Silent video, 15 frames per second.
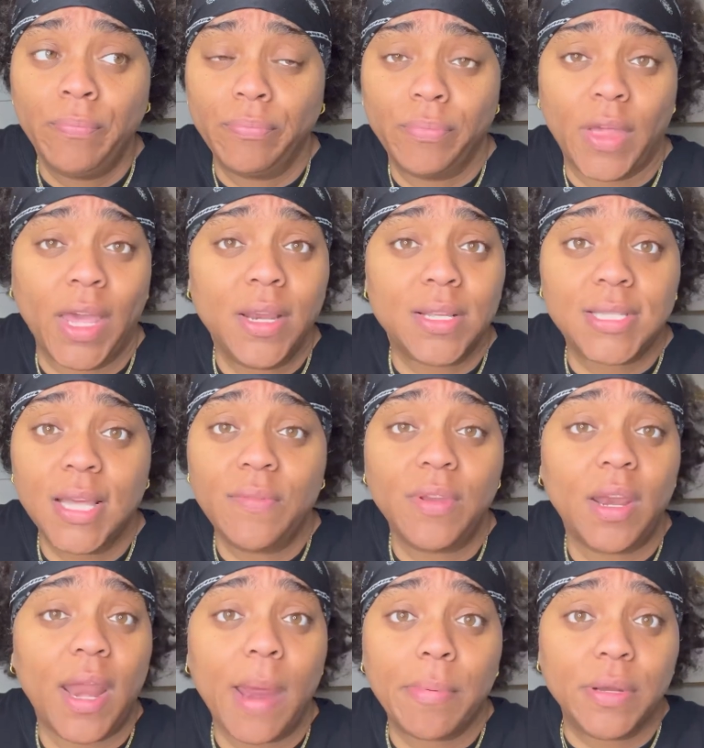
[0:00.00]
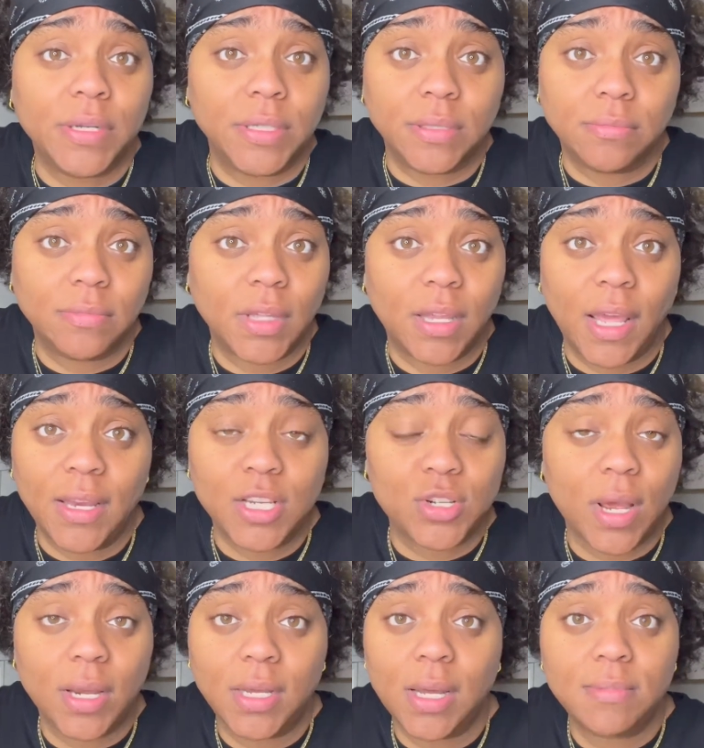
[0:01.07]
they just live in the neighborhood and they just
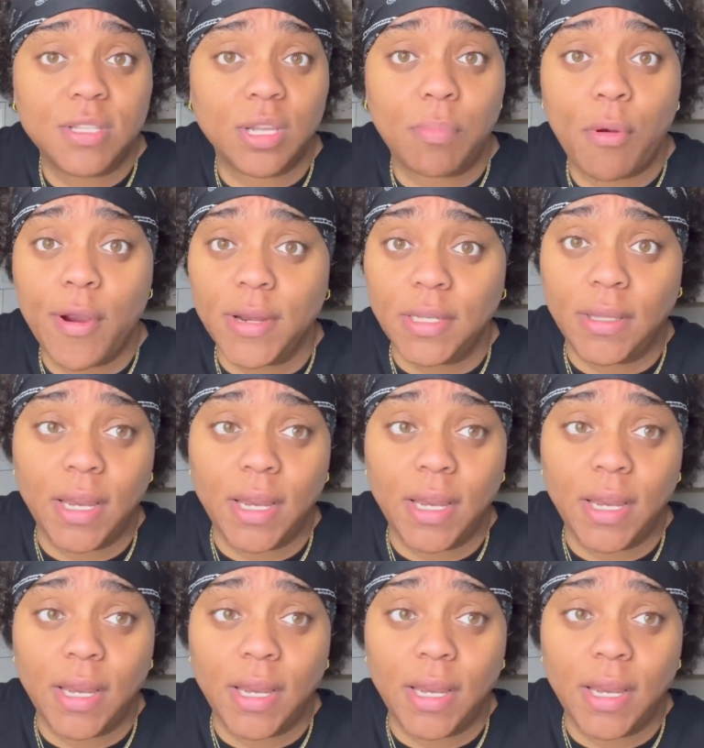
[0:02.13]
trying to come to the party.